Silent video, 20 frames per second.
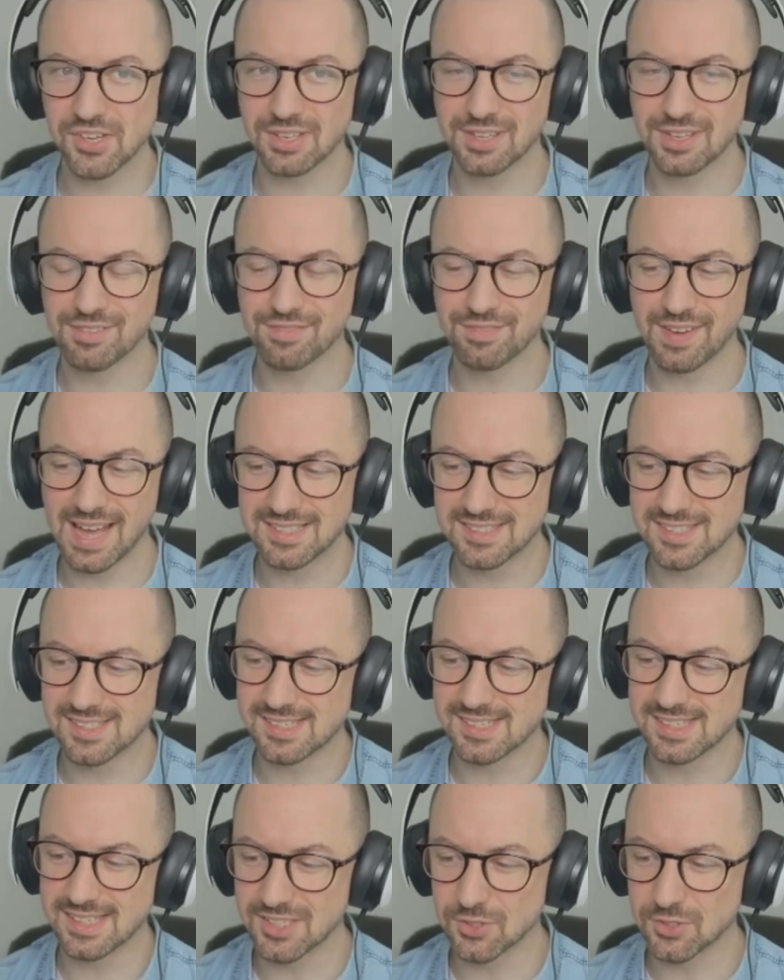on the
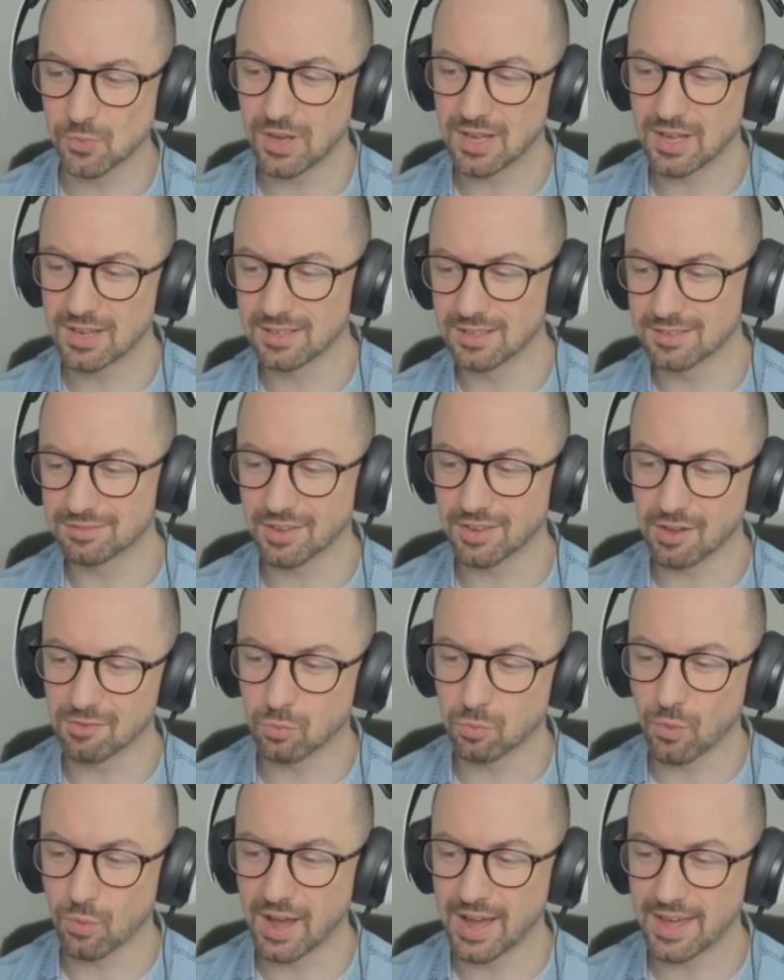fantasy as well of
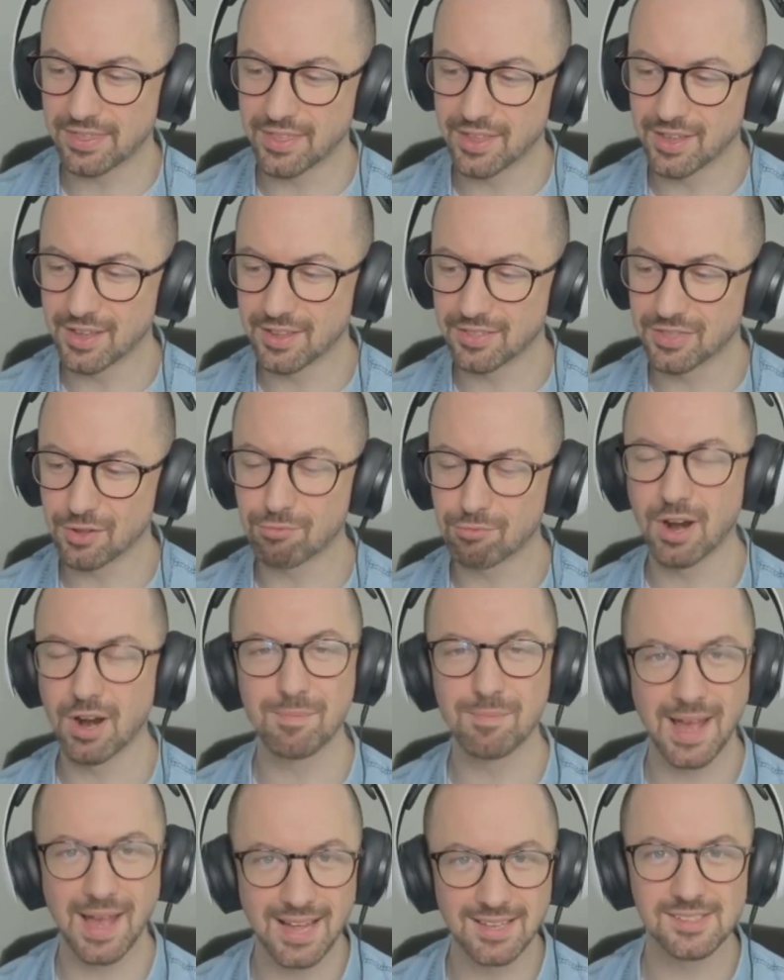of where the the
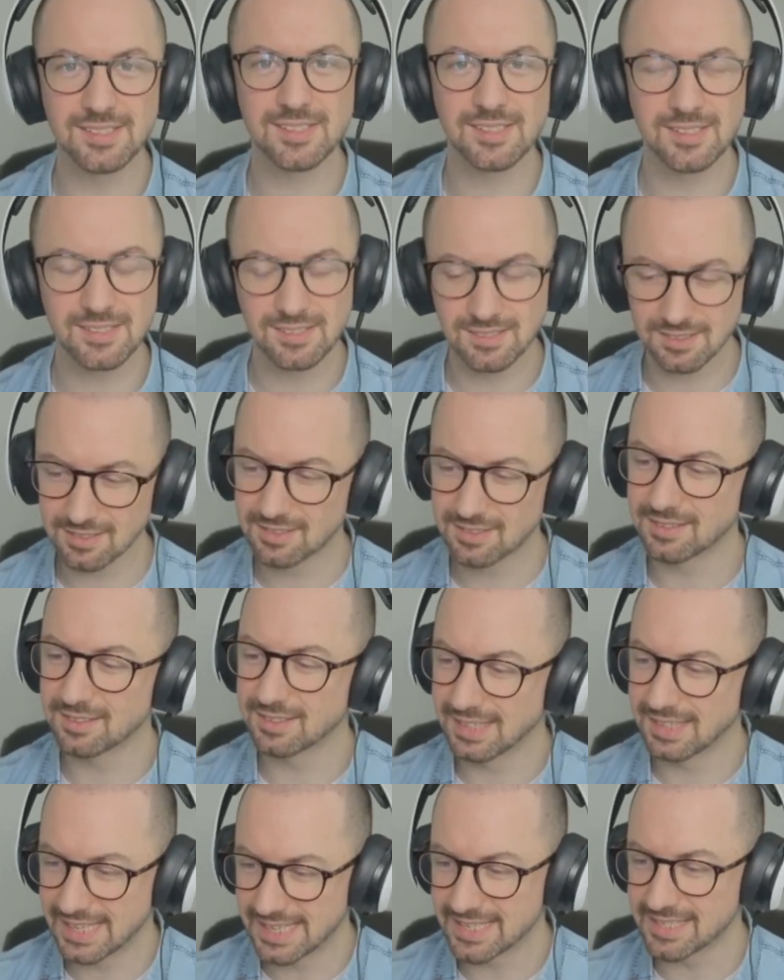romance
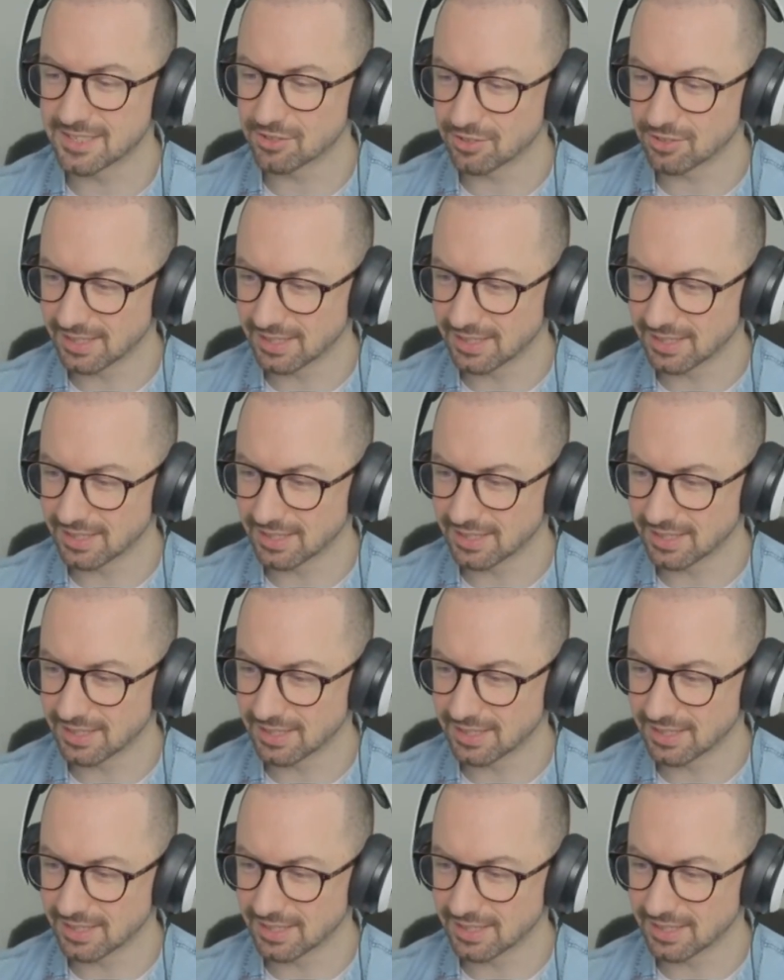could lead,